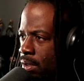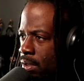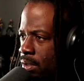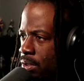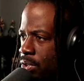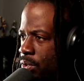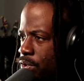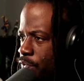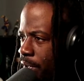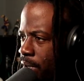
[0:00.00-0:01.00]
Shrews
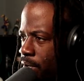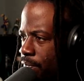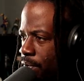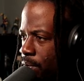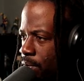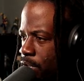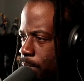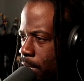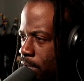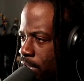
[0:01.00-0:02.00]
feed on the fruit,
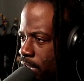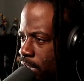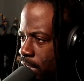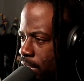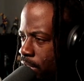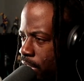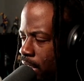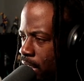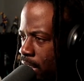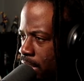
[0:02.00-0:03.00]
disperse the
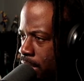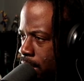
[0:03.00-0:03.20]
seeds,